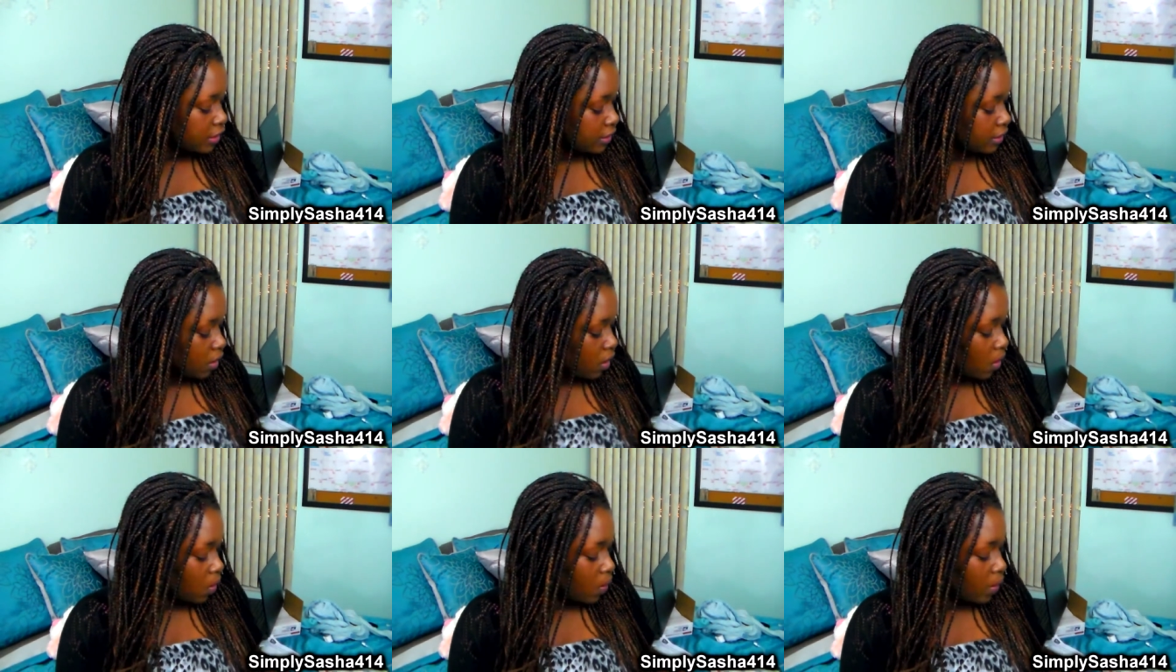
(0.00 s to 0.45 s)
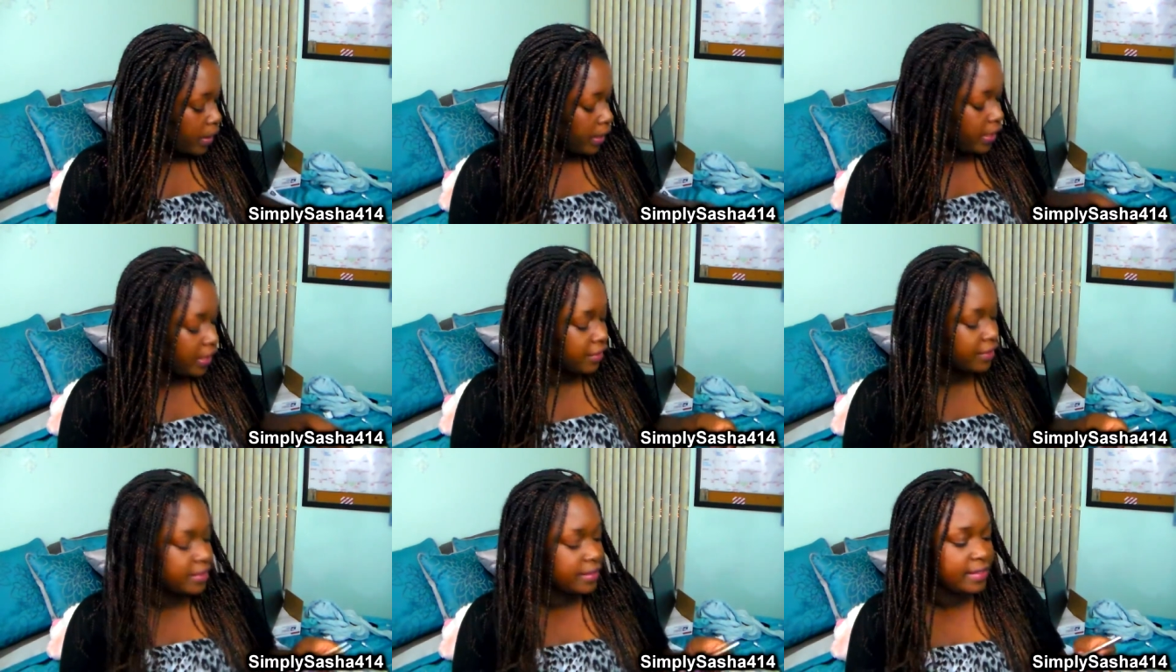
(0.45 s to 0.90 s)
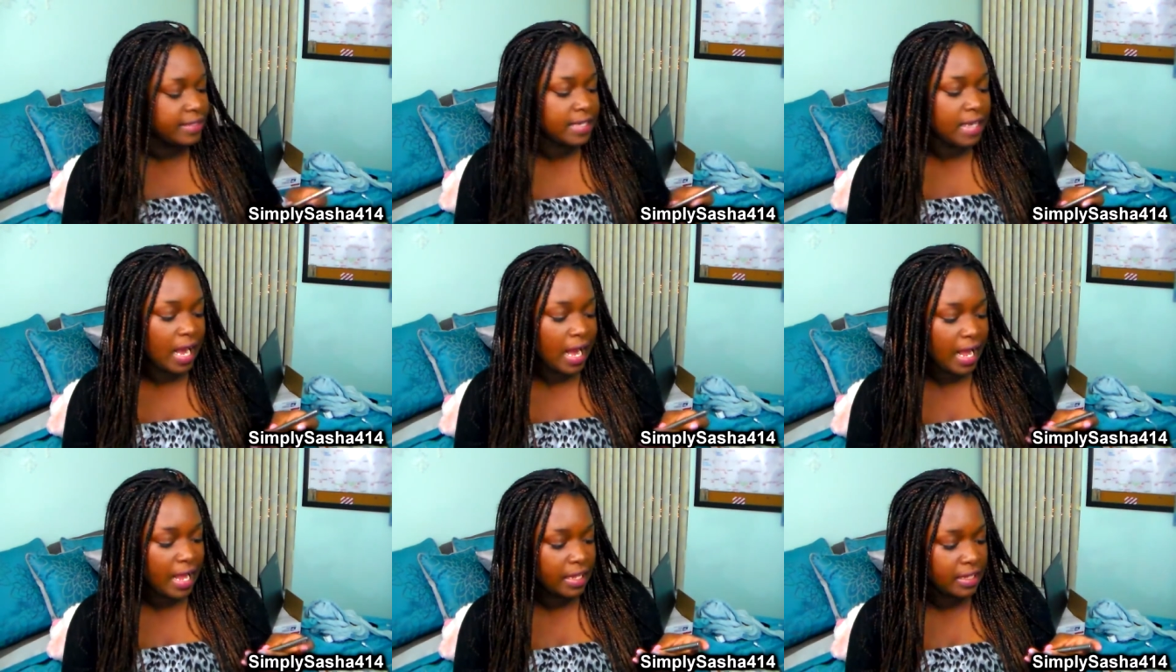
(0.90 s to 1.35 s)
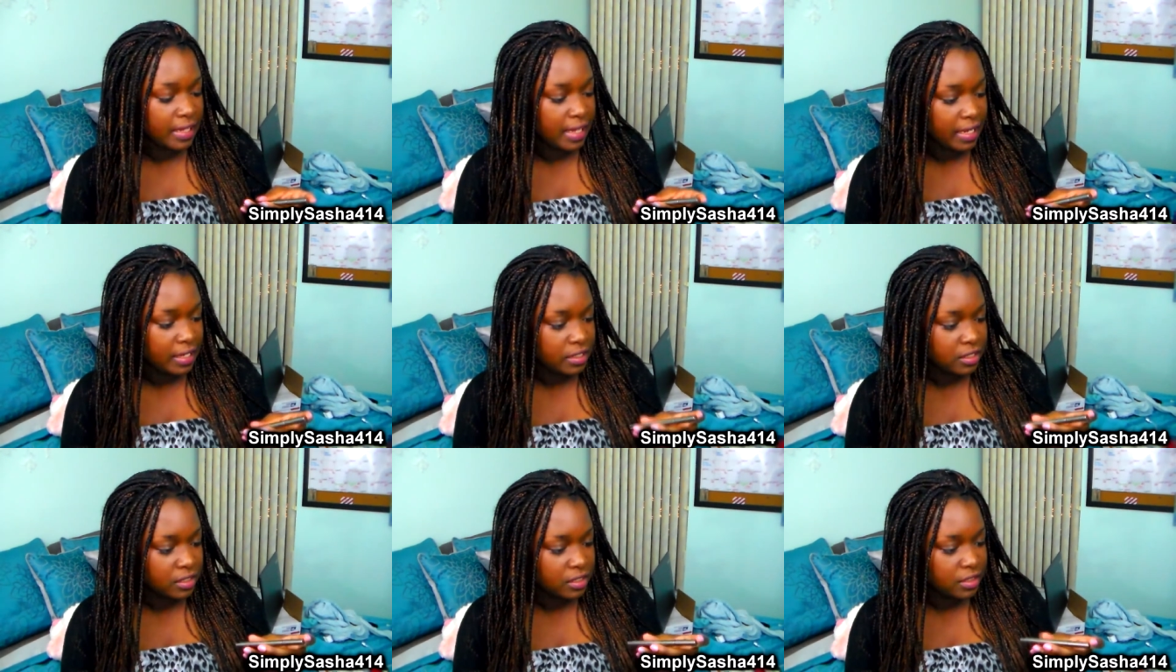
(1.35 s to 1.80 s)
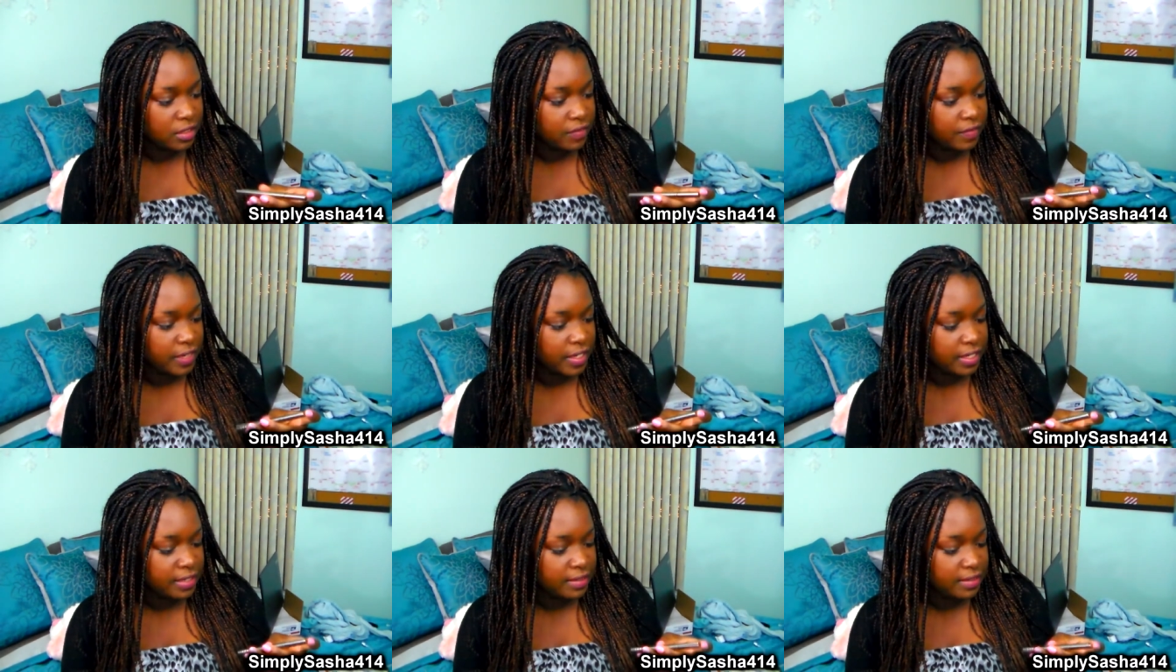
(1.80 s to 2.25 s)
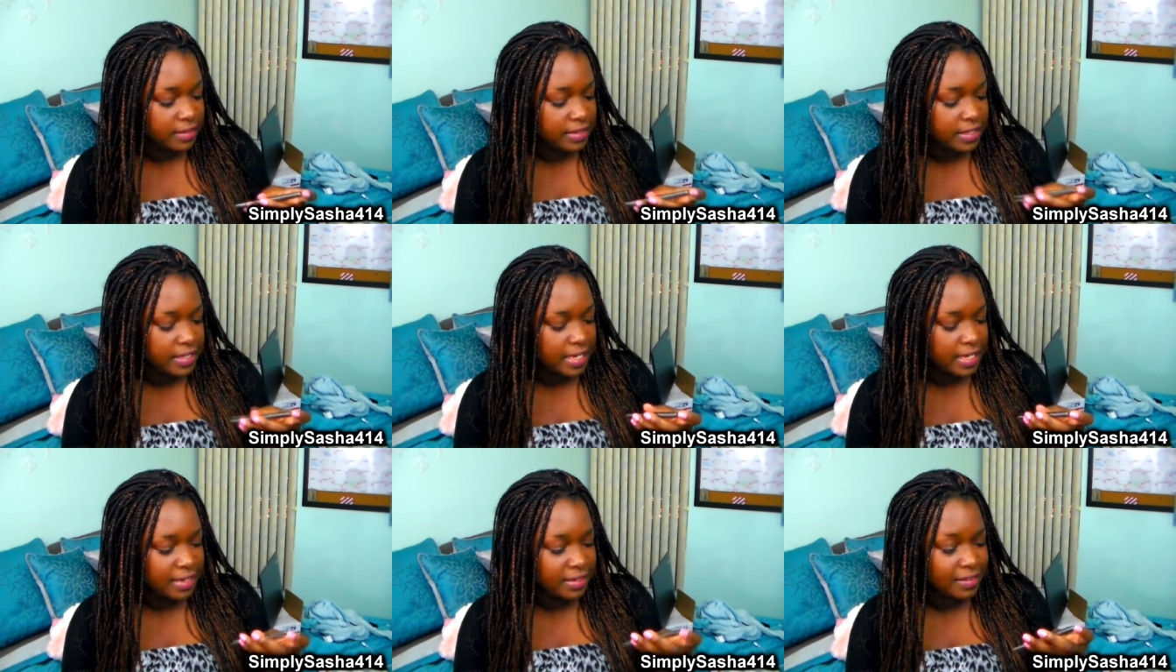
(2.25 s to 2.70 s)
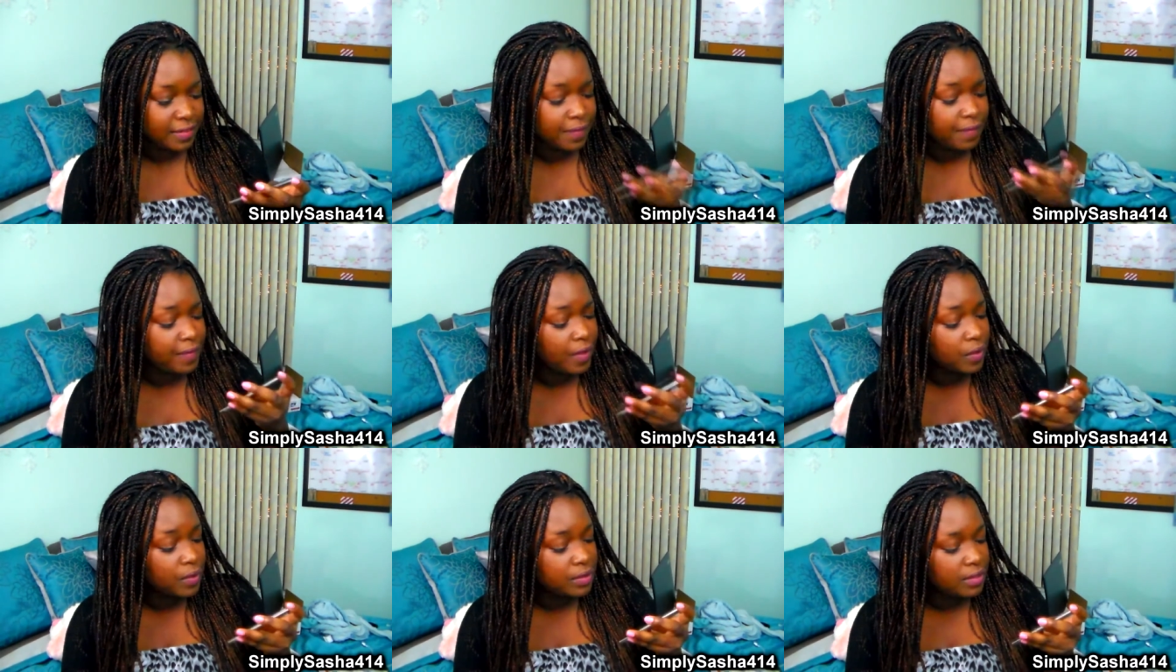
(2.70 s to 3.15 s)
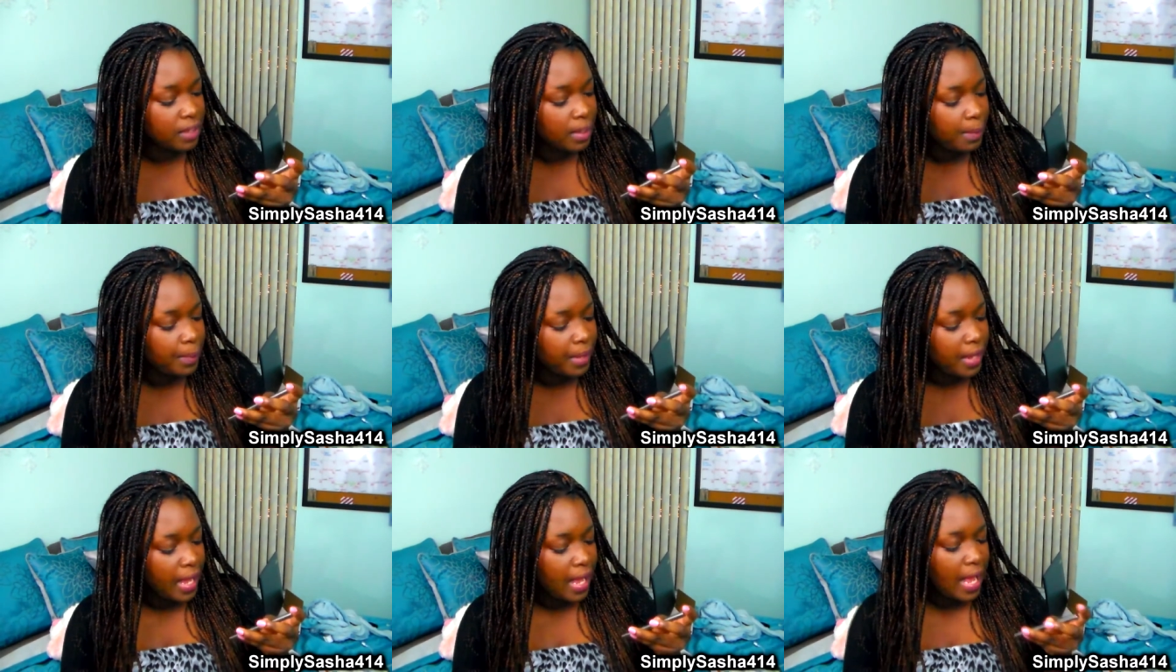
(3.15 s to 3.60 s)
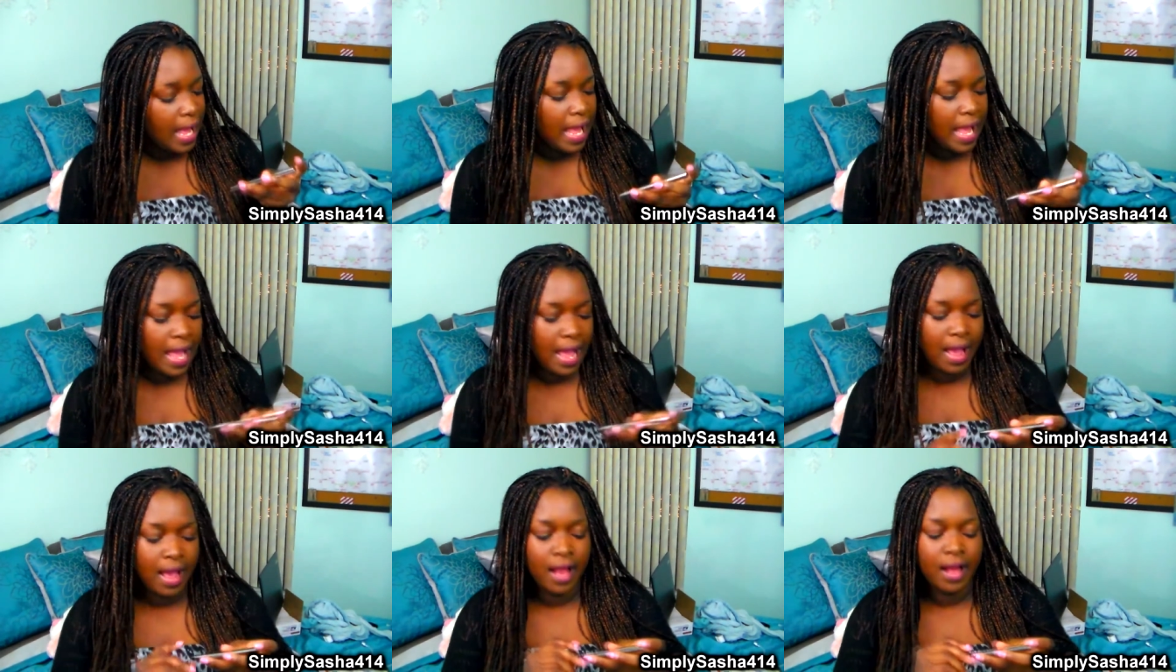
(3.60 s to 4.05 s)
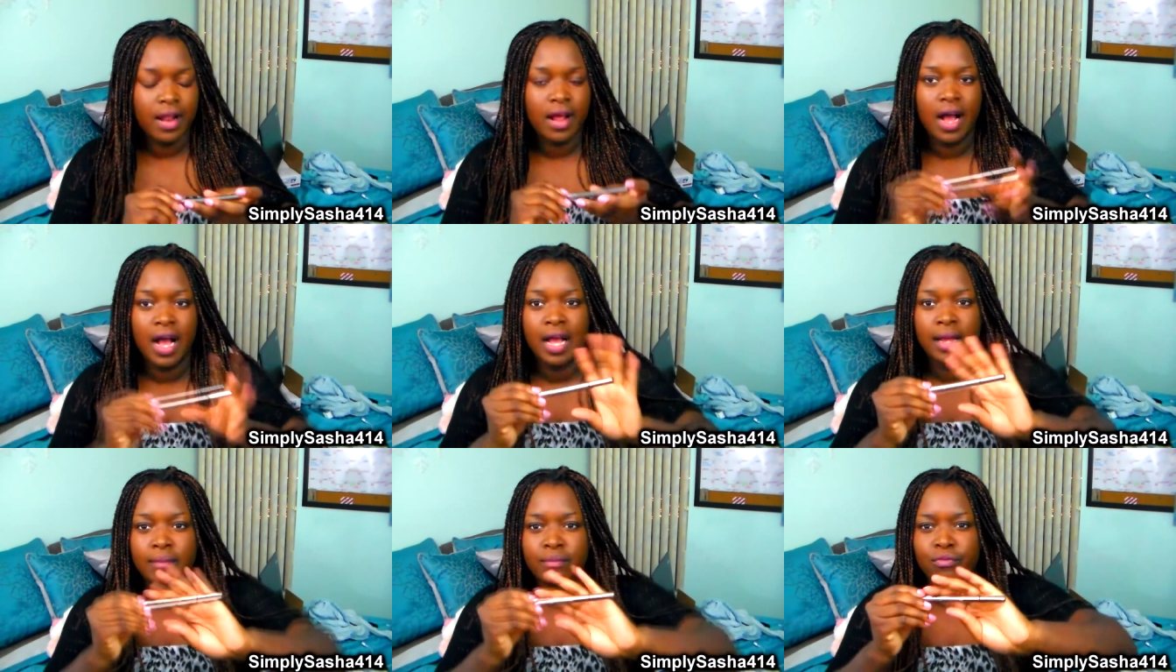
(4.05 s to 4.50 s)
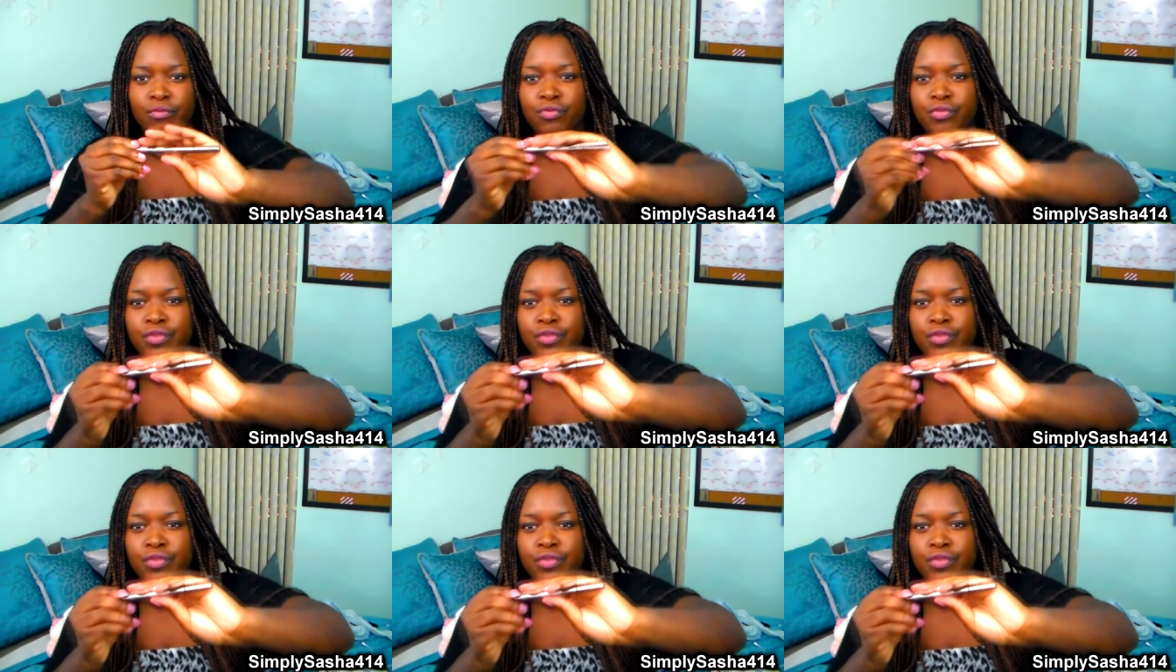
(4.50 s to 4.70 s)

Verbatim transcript: so here's the eyeliner it's very sleek and it's a felt tip and I'm